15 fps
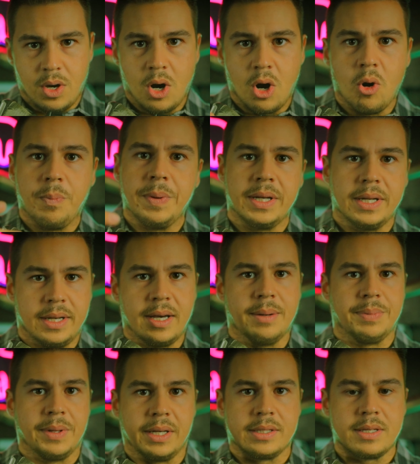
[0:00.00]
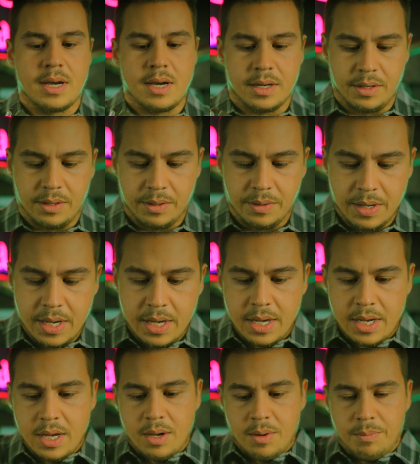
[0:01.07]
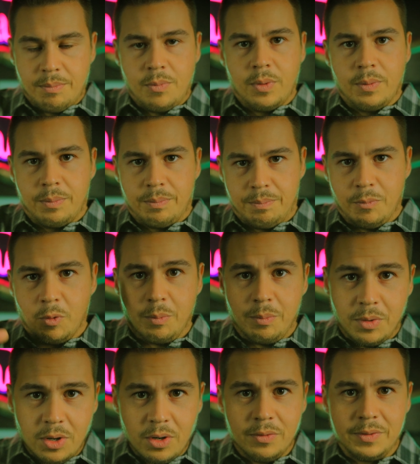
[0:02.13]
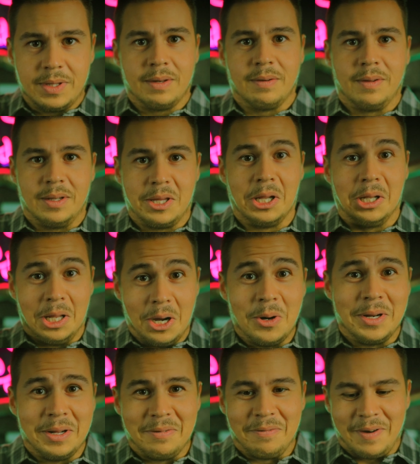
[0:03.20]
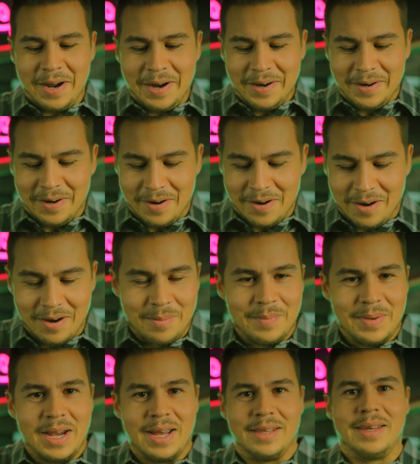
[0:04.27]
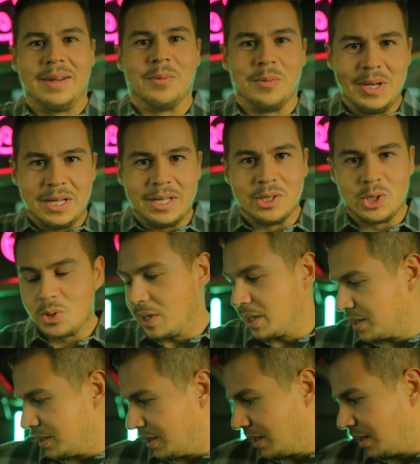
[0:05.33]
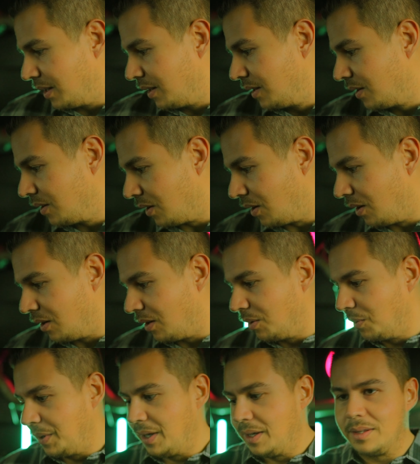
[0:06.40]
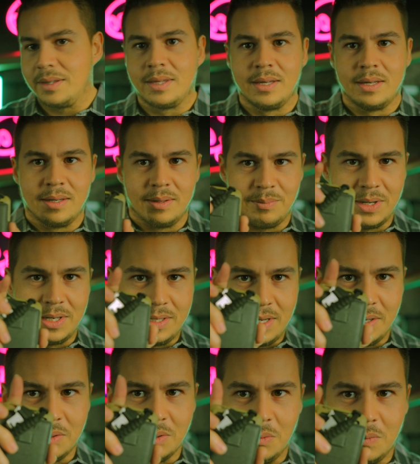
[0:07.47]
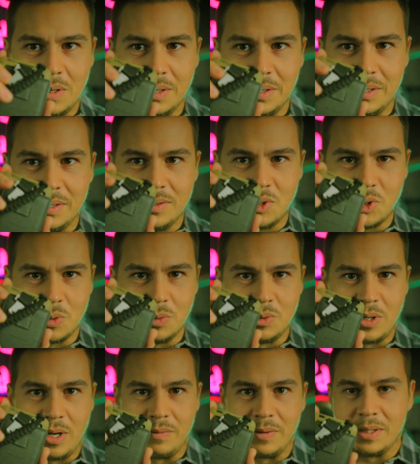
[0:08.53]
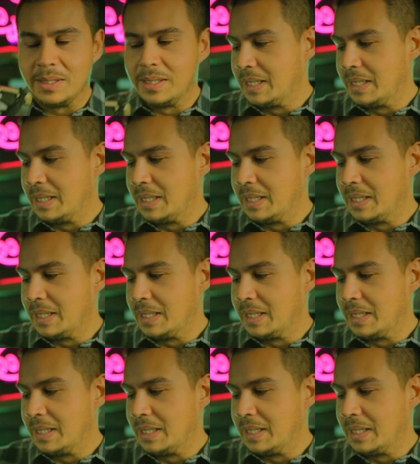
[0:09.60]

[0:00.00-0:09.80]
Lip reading: opened it up like a taco, removed the loaded firearm, and then reconstructed it all with my Dango wallet screwdriver.